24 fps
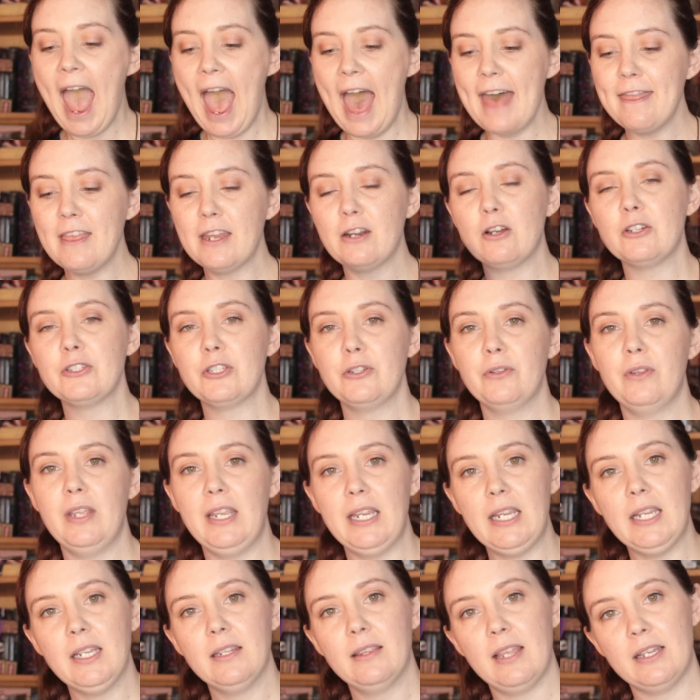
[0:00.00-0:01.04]
and then also the
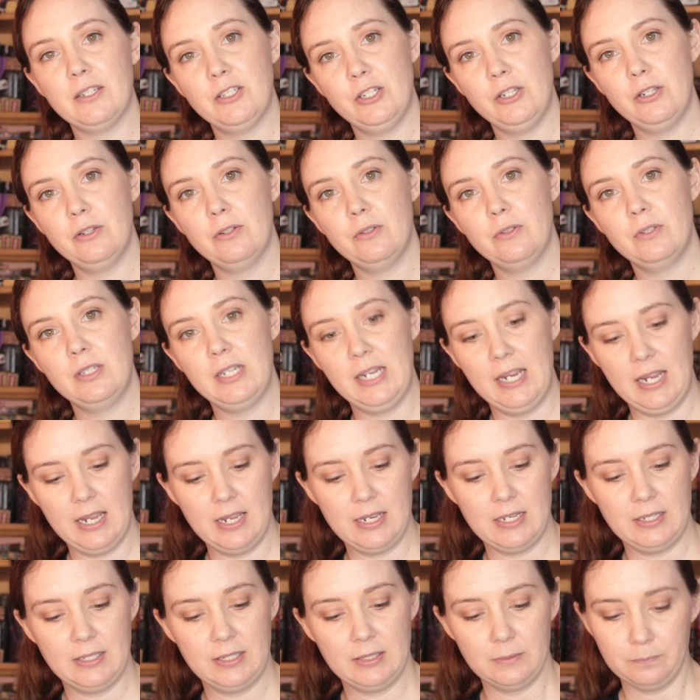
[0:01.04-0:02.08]
ink that's used
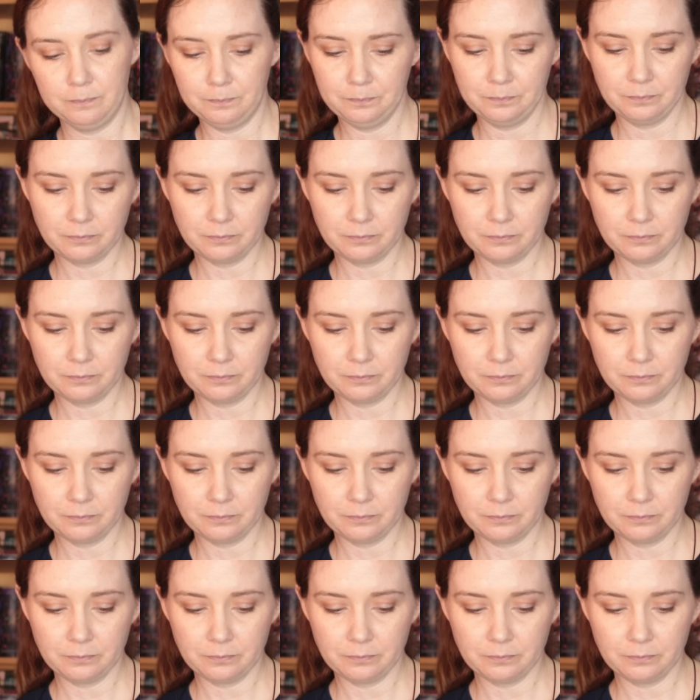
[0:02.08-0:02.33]
is